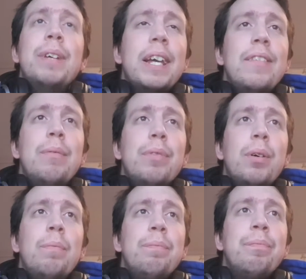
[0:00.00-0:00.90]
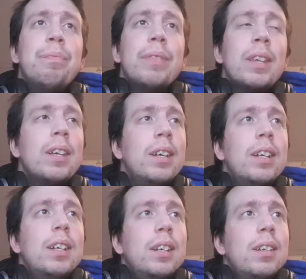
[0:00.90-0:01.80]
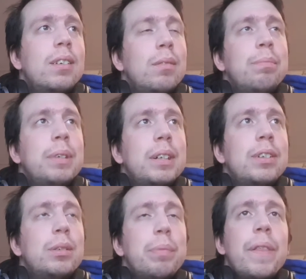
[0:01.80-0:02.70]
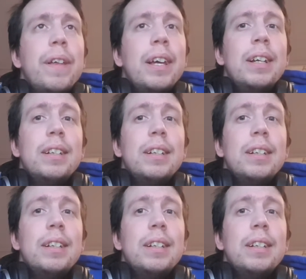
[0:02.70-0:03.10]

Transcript: gave him some some uh, sympathy.